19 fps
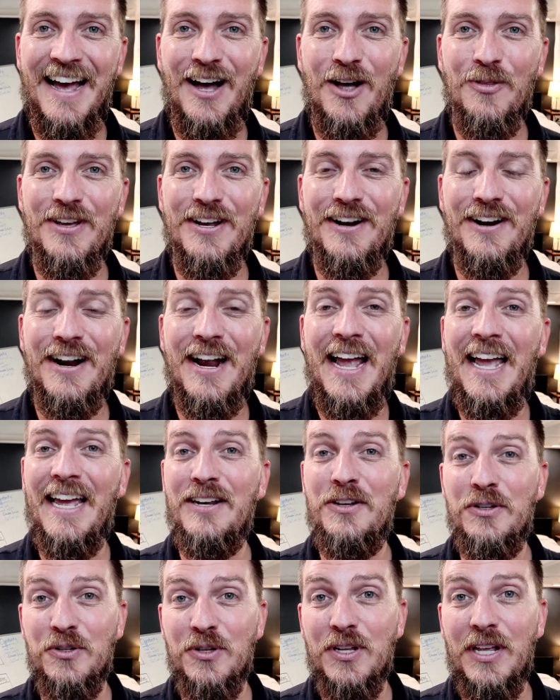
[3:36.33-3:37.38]
out there
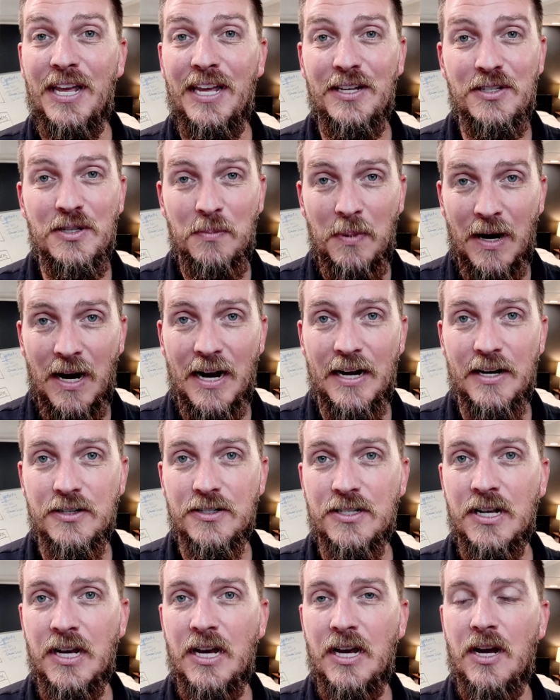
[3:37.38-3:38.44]
and to
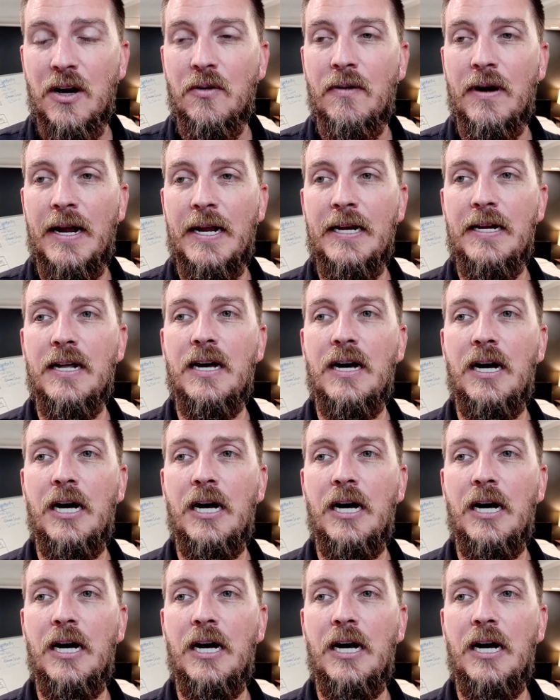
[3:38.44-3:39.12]
buyers, right?